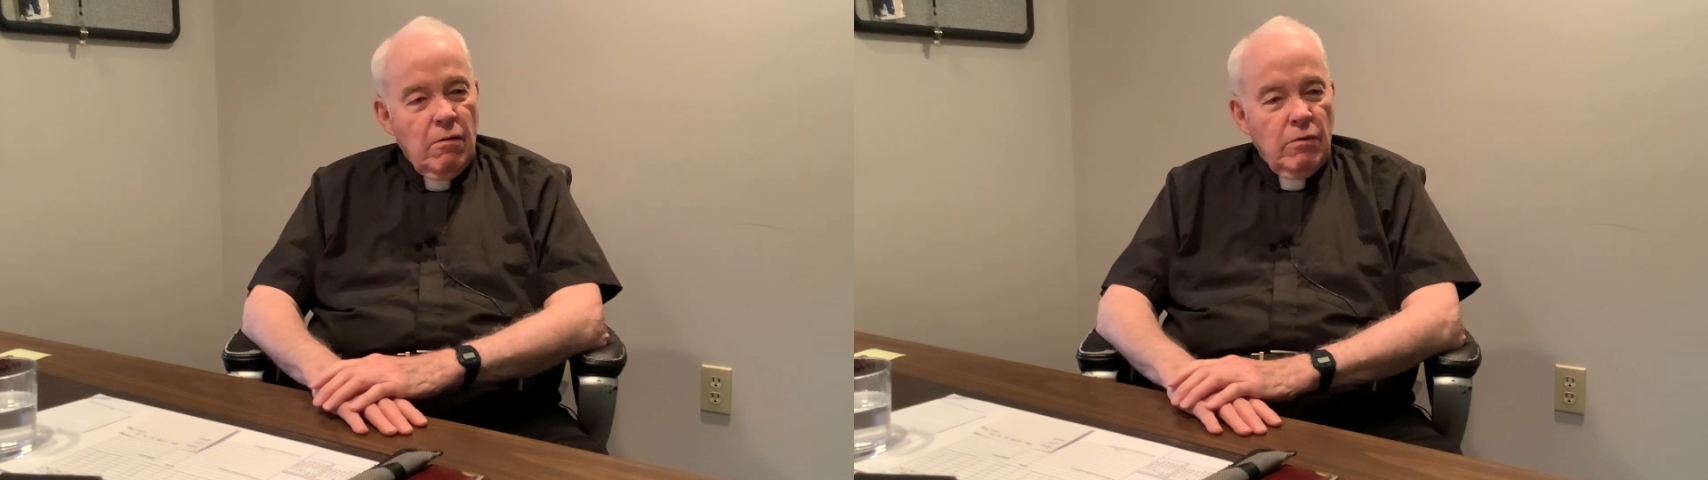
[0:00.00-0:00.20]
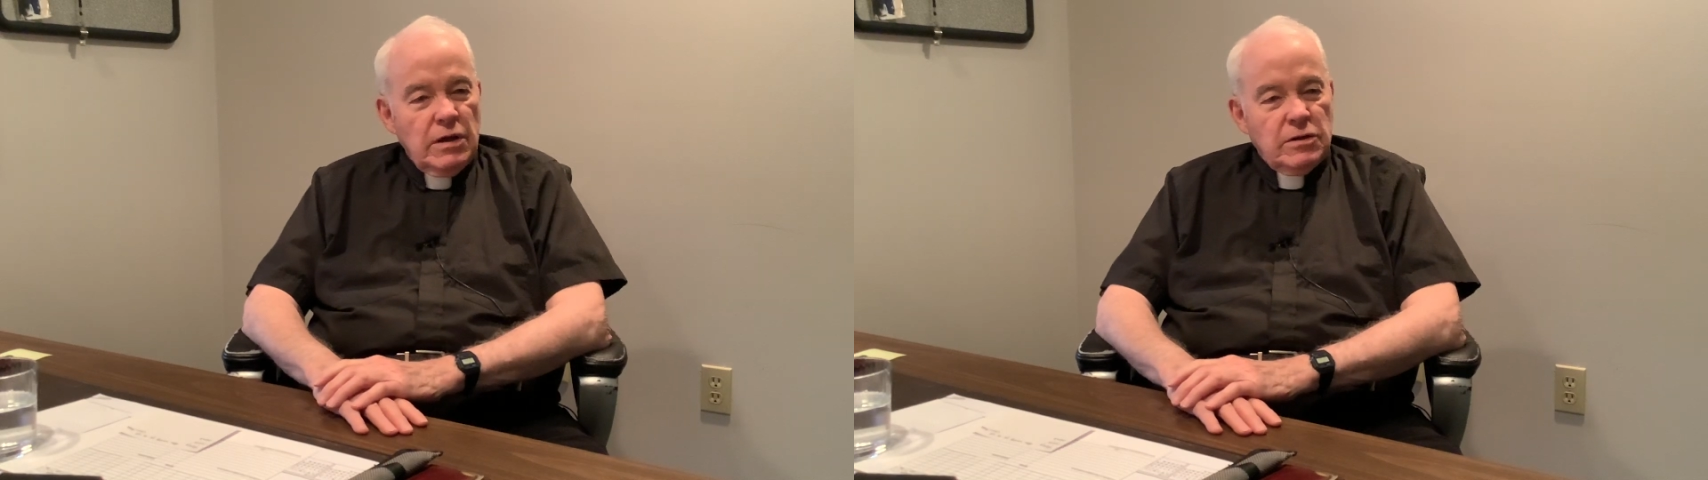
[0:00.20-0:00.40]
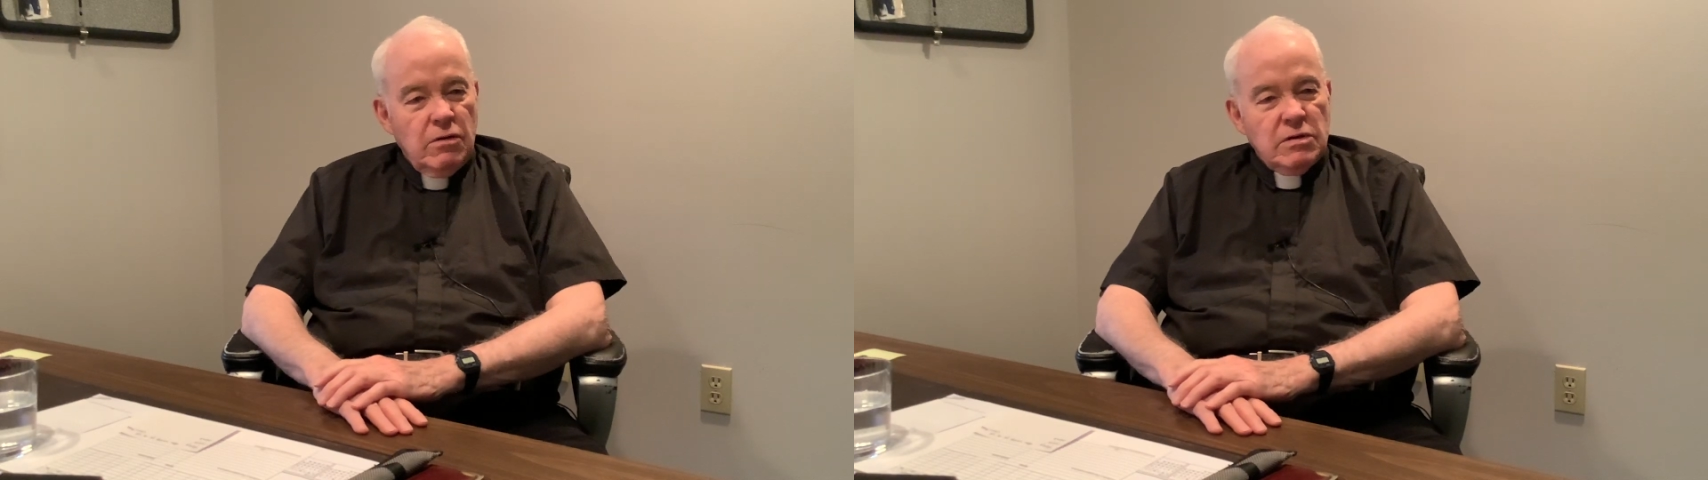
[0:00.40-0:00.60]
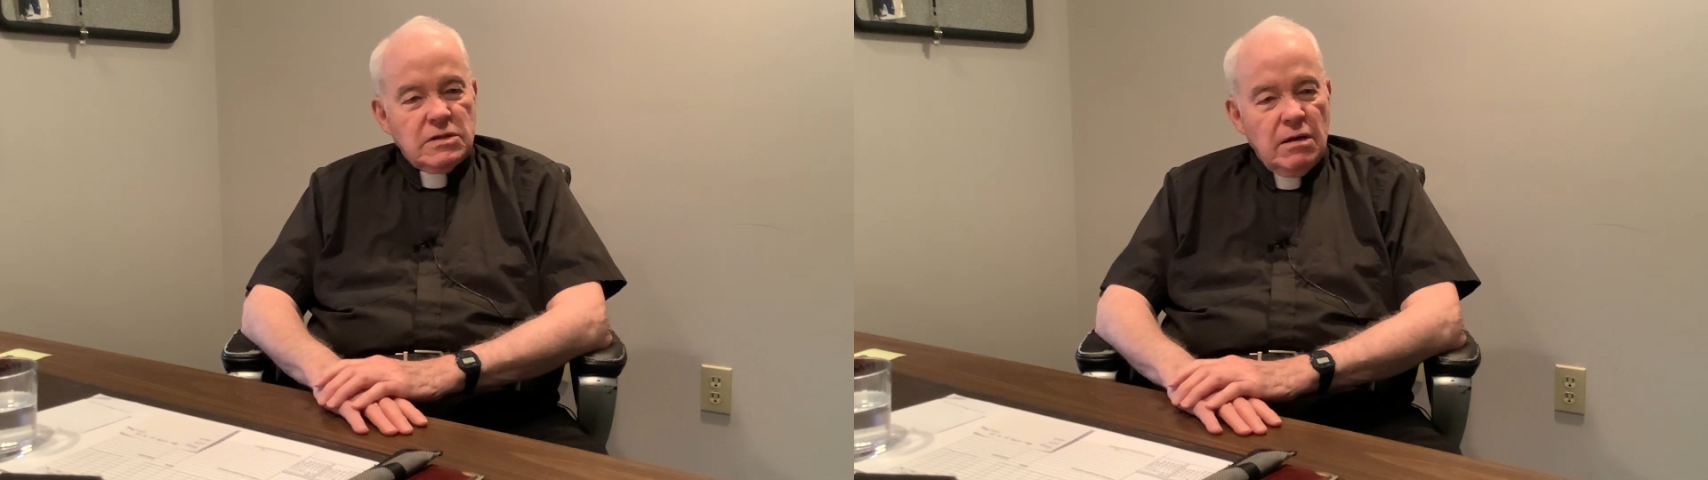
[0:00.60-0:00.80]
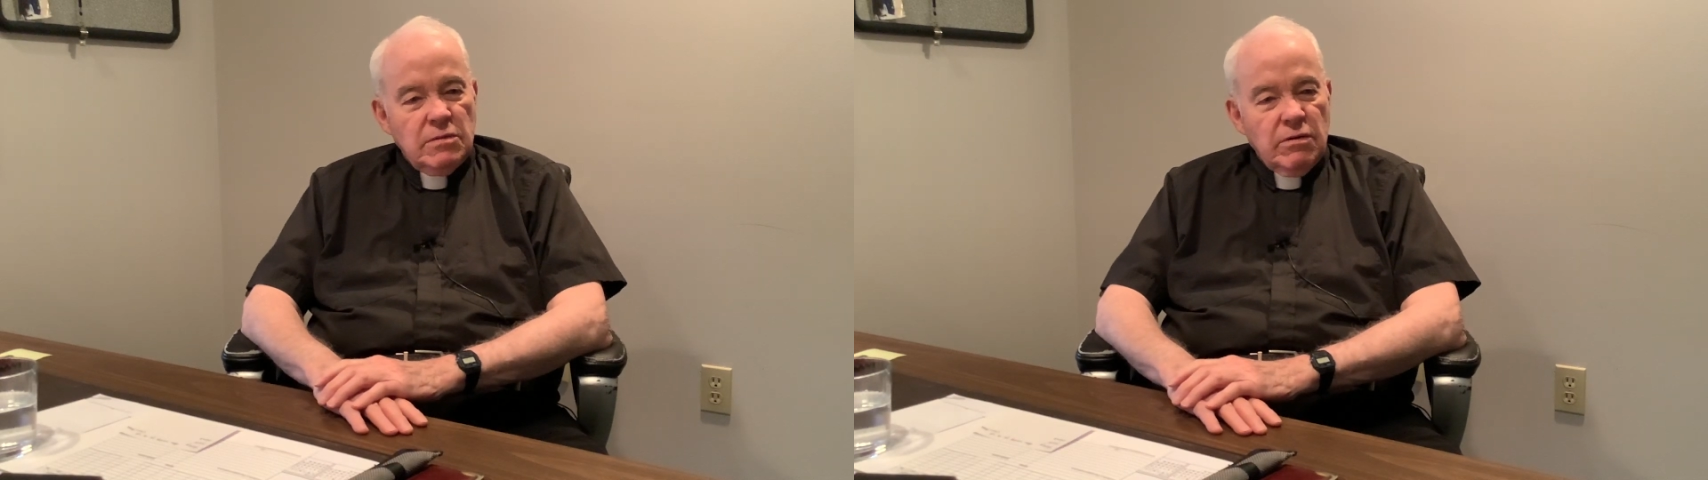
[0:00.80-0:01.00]
we do with
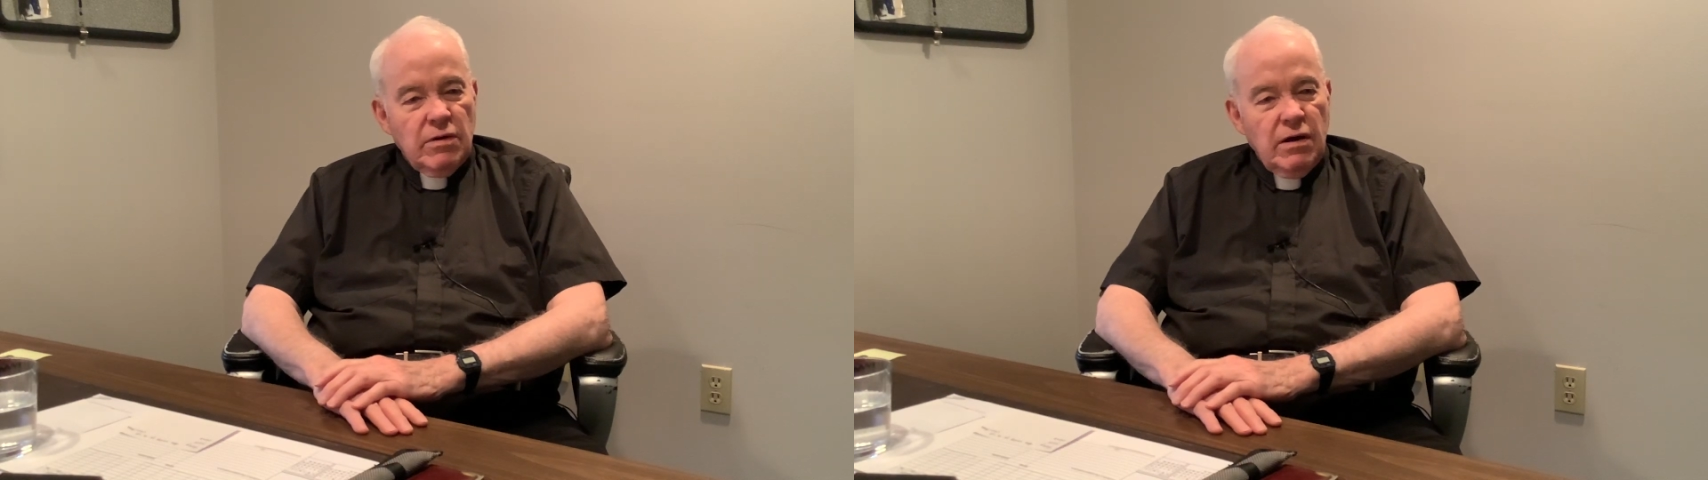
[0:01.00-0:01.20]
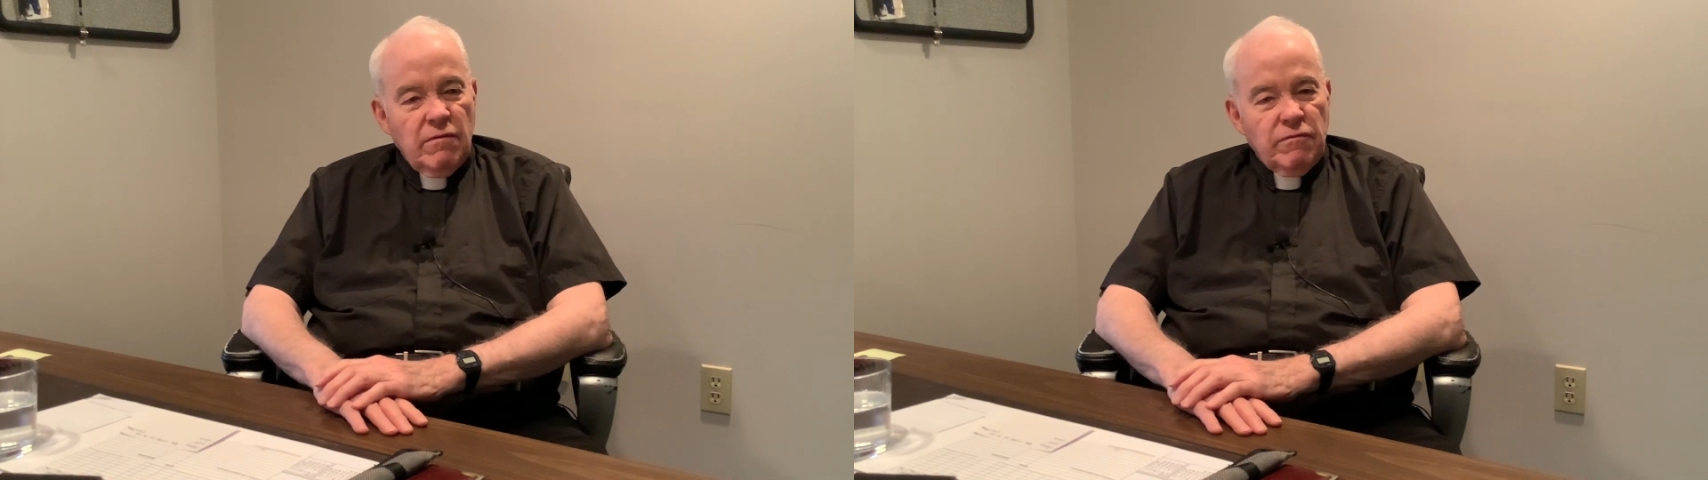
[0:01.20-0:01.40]
some degree of